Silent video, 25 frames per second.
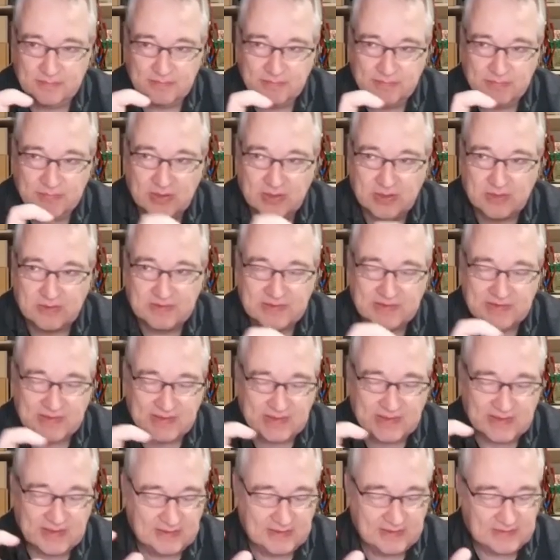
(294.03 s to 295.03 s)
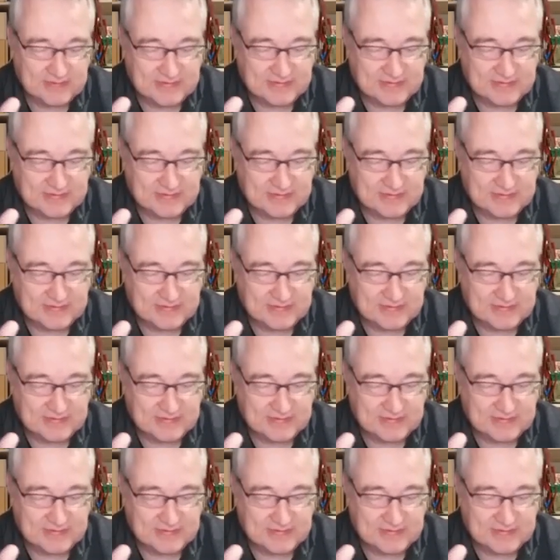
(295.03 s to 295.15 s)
blocks in the